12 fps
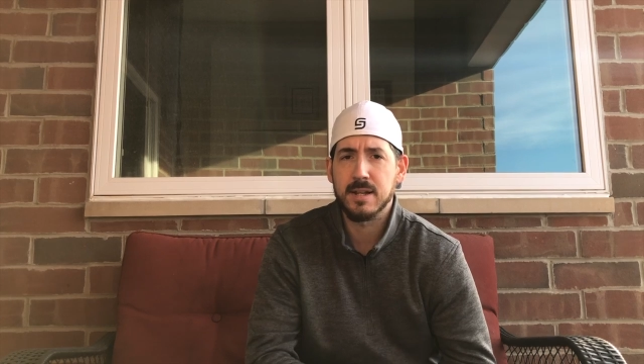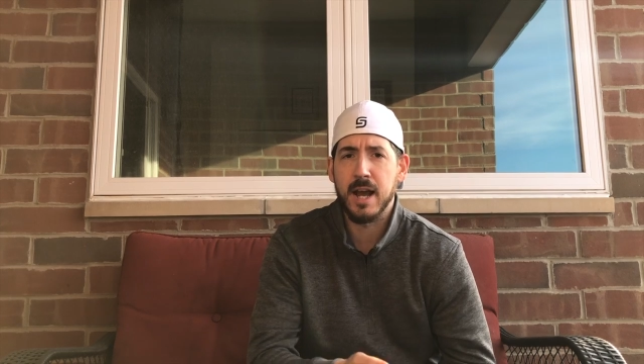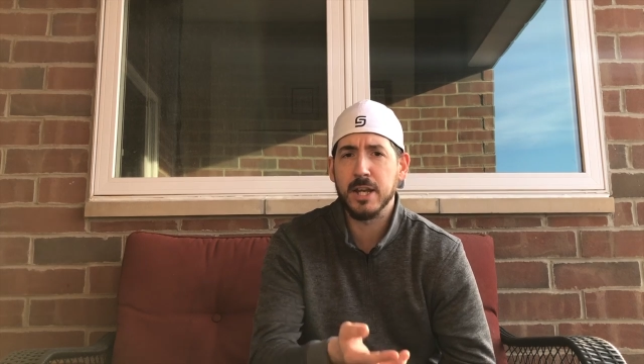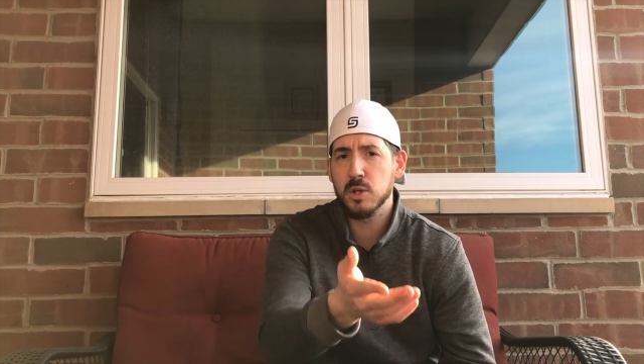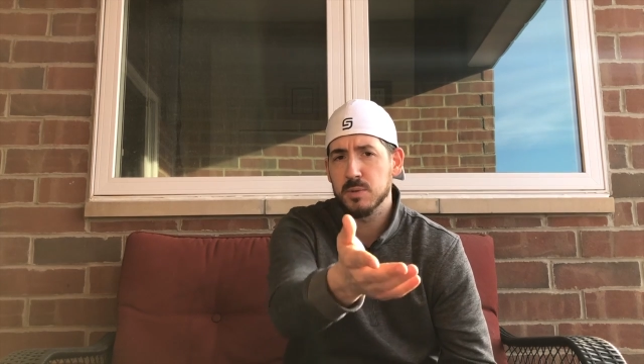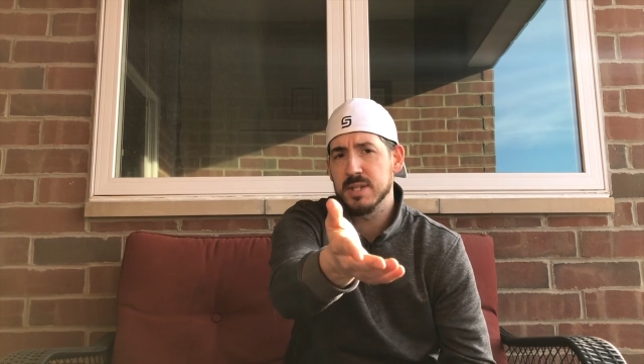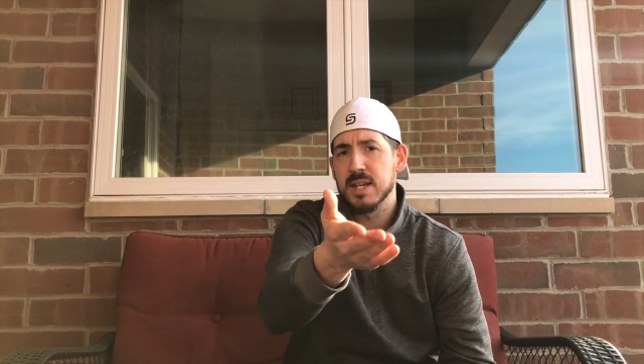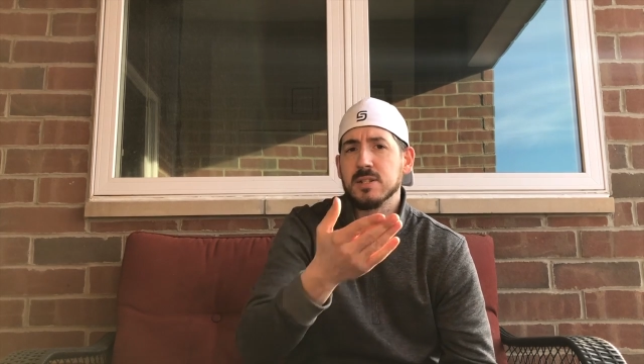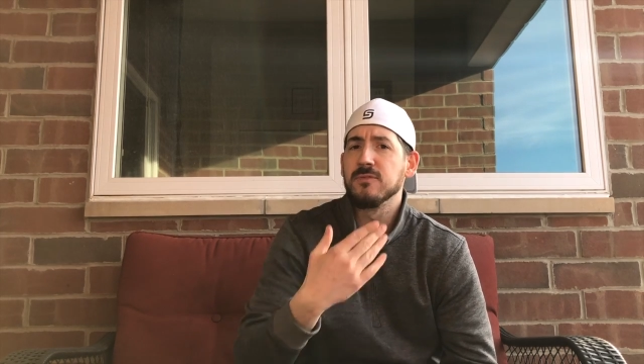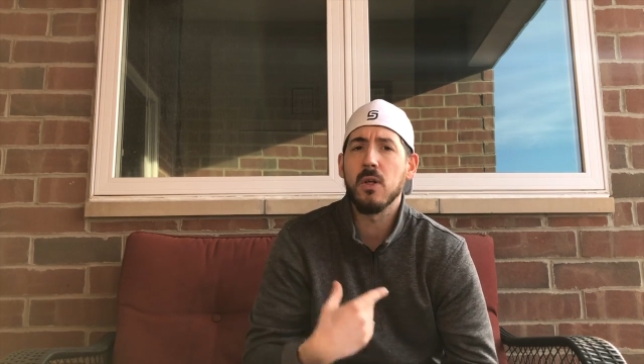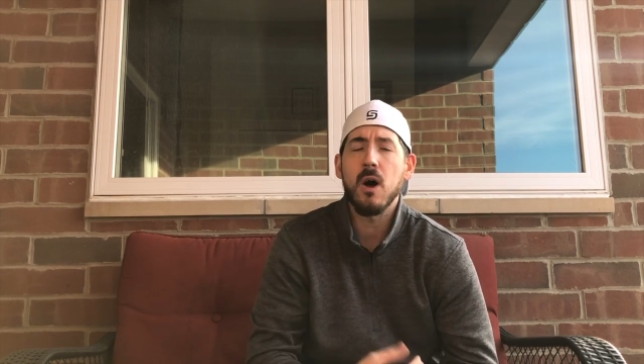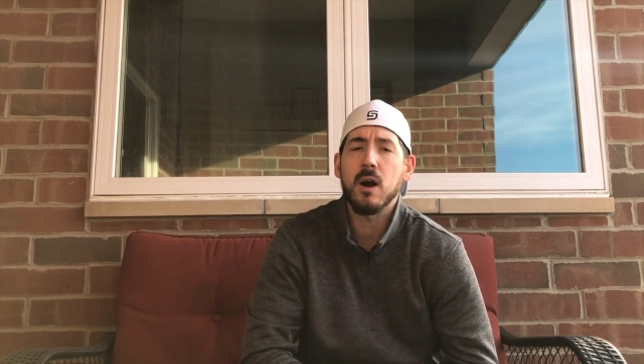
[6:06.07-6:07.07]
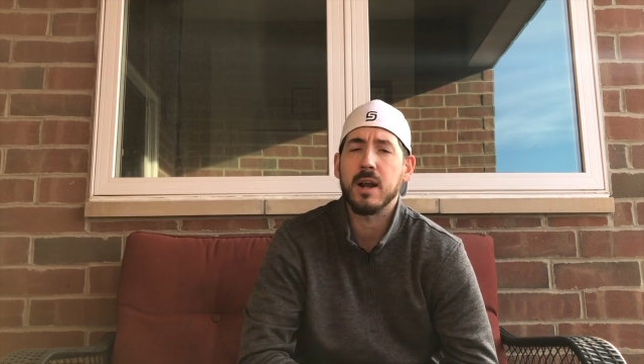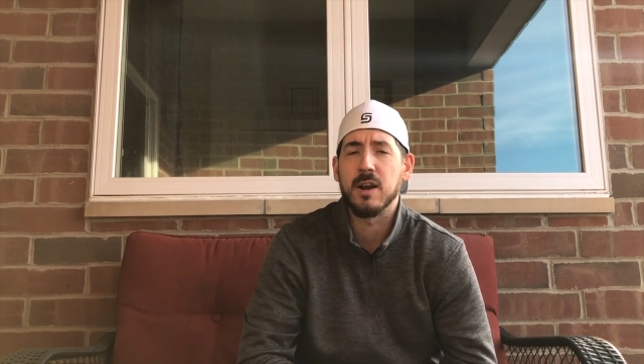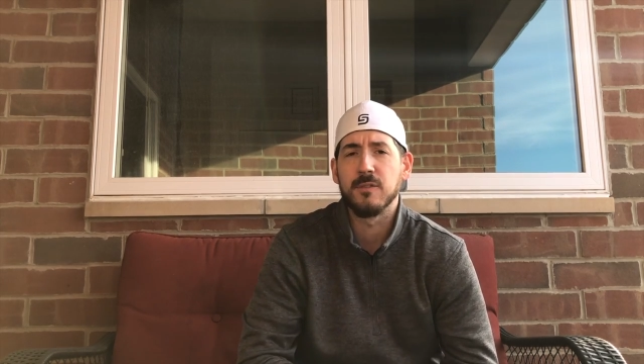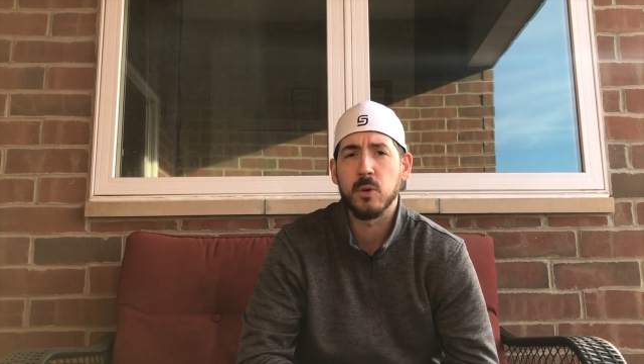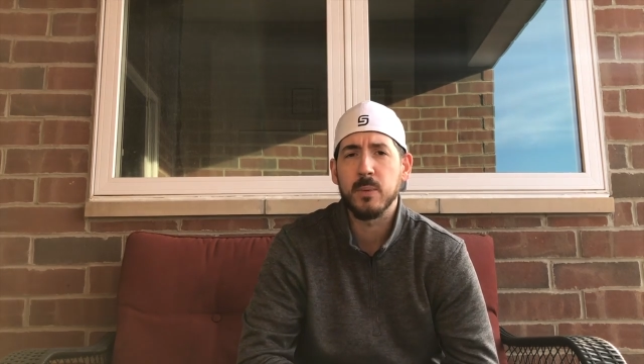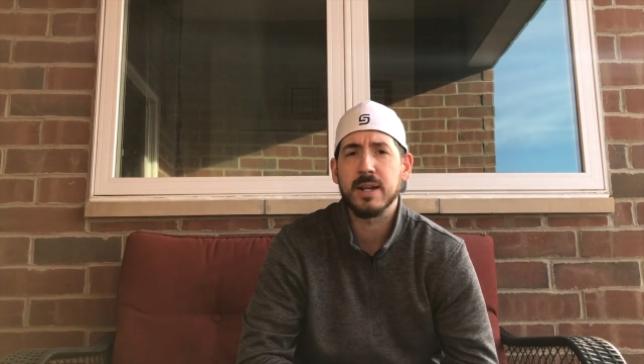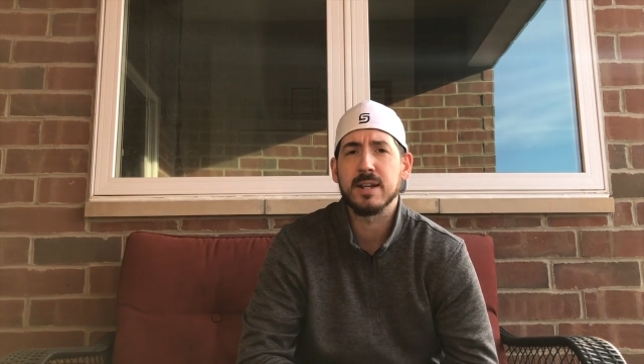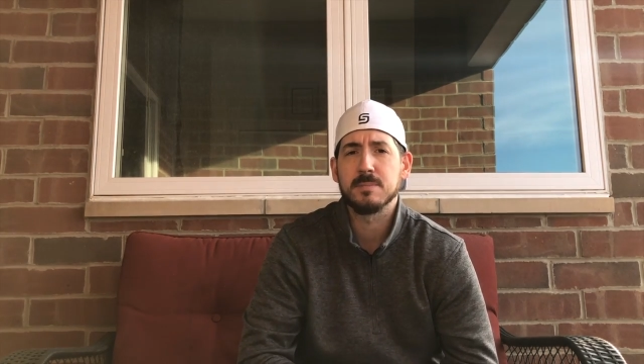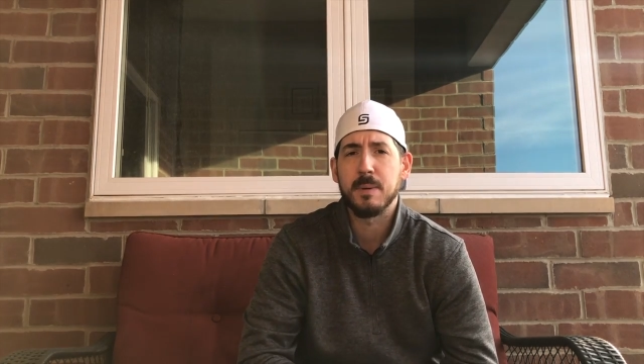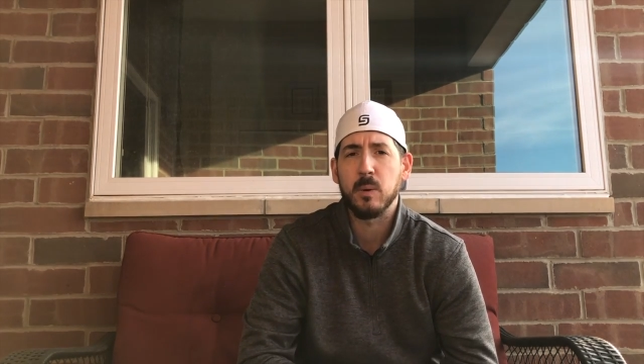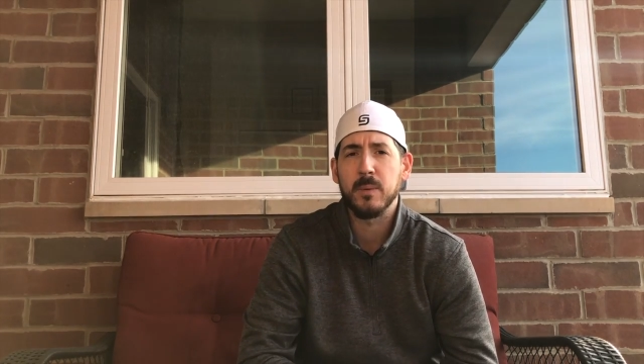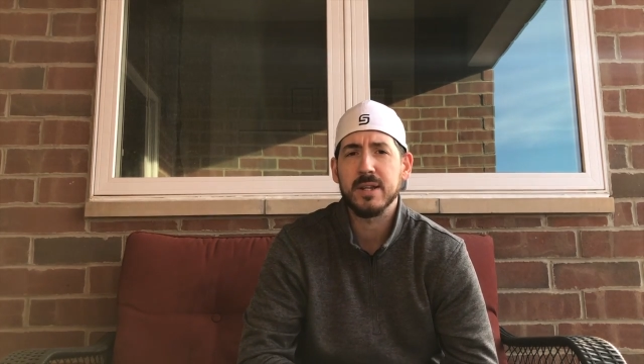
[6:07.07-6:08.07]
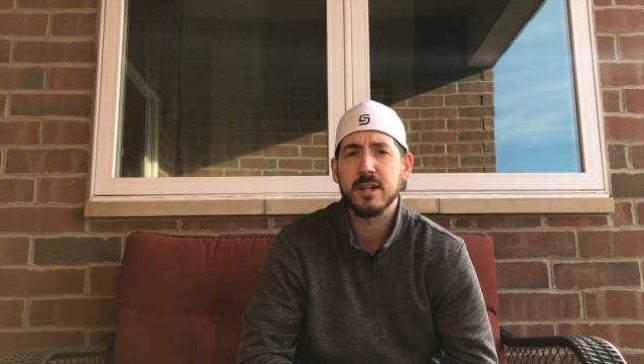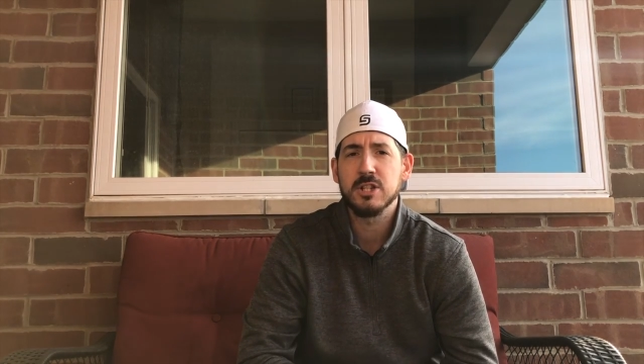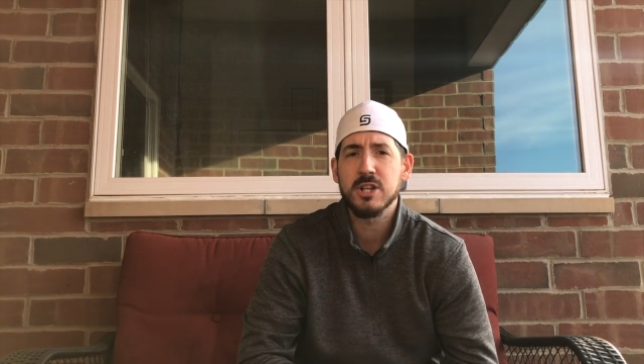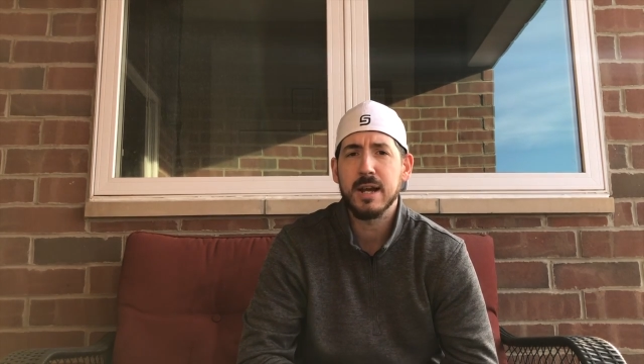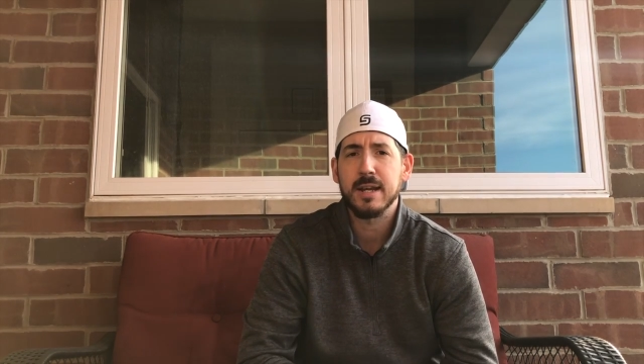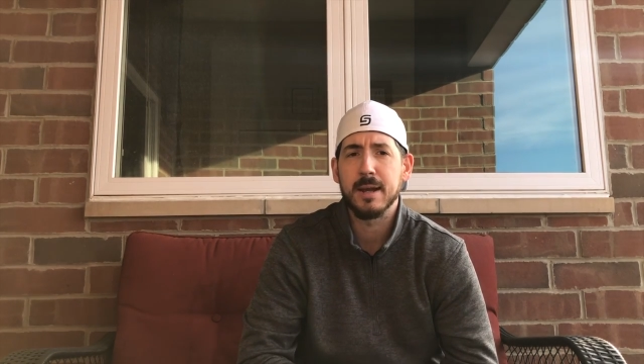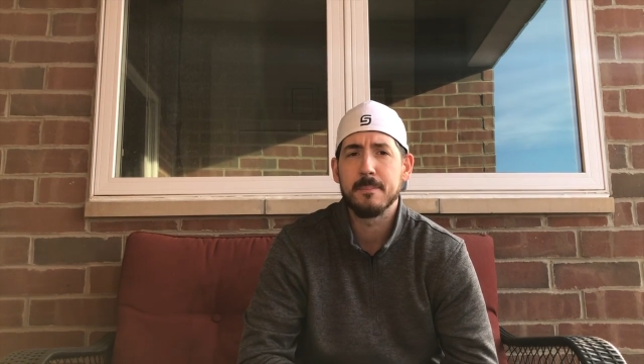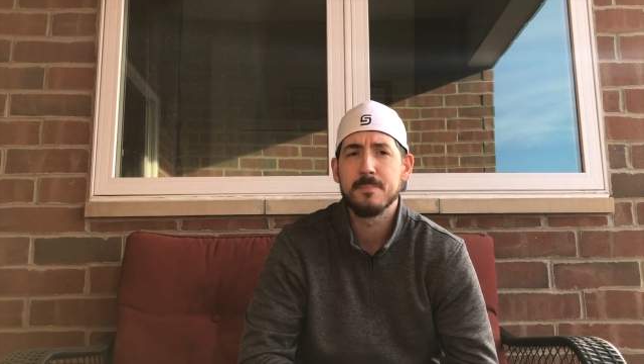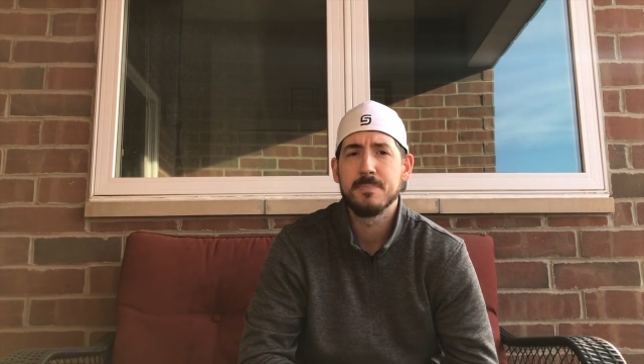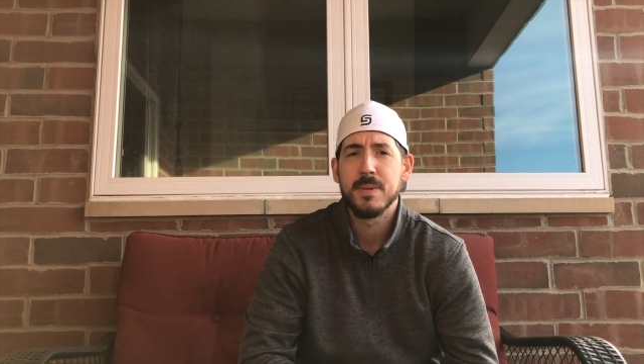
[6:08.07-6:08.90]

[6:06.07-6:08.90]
I use this vlog every week as my weekly check-in.